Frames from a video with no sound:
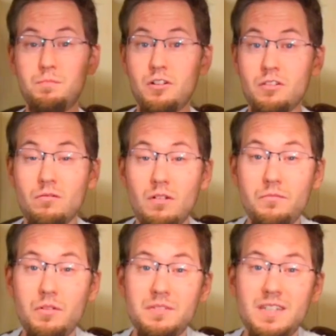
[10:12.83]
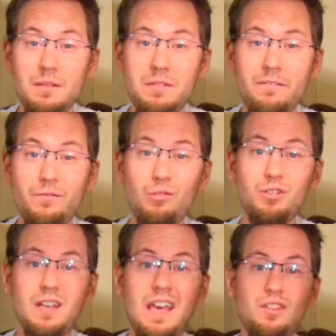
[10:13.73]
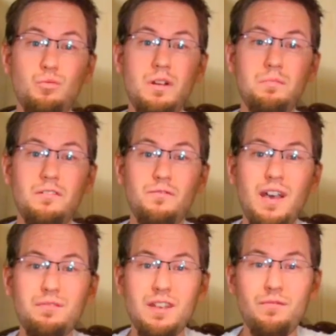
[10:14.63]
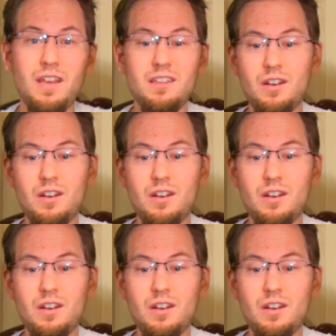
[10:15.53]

Bergstrom from T.B.Photo X1.5 to FX,